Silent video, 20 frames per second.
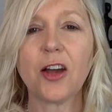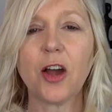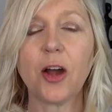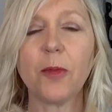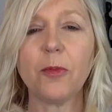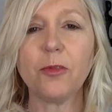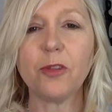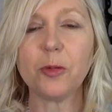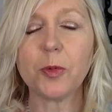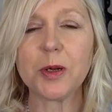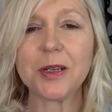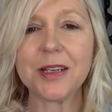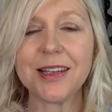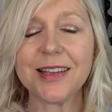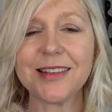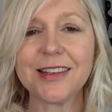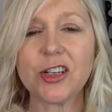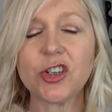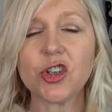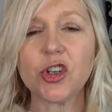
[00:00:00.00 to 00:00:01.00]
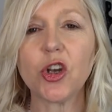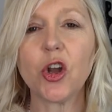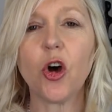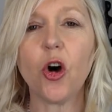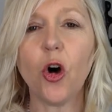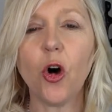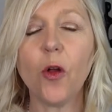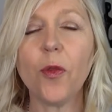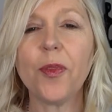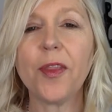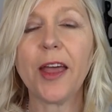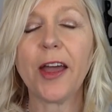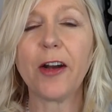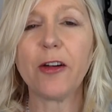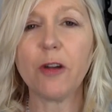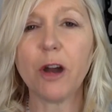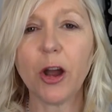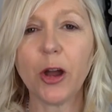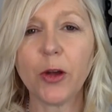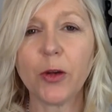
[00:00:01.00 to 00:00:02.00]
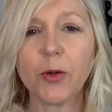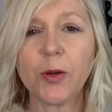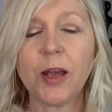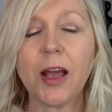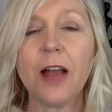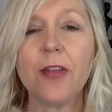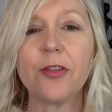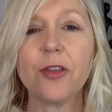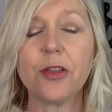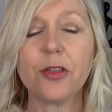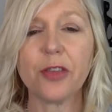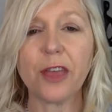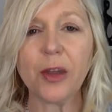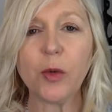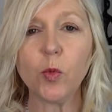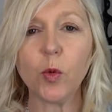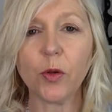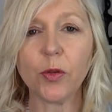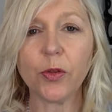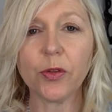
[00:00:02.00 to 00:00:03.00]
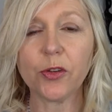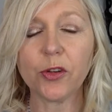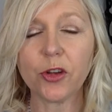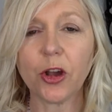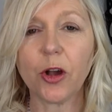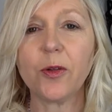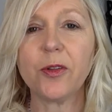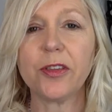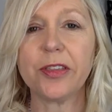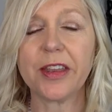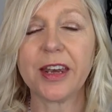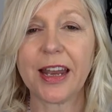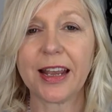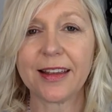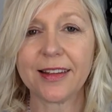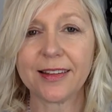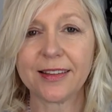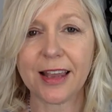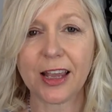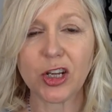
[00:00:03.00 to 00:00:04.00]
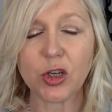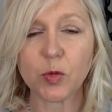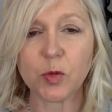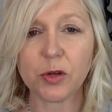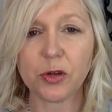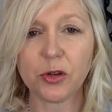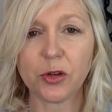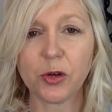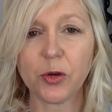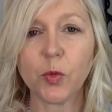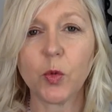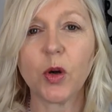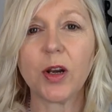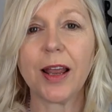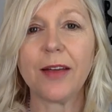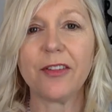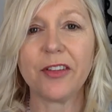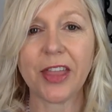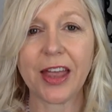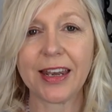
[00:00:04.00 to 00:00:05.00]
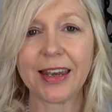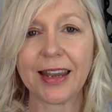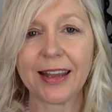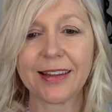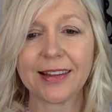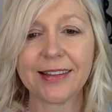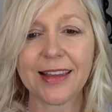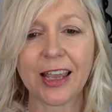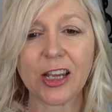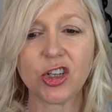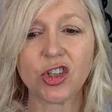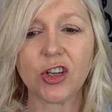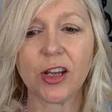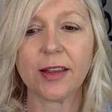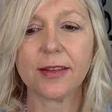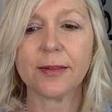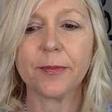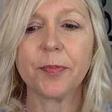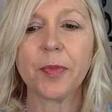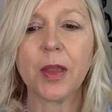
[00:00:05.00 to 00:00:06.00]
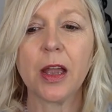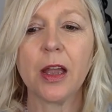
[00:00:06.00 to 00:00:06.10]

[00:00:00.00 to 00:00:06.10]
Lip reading: come to a decision on their own that they want to go to the next stage with you, whatever that next stage is.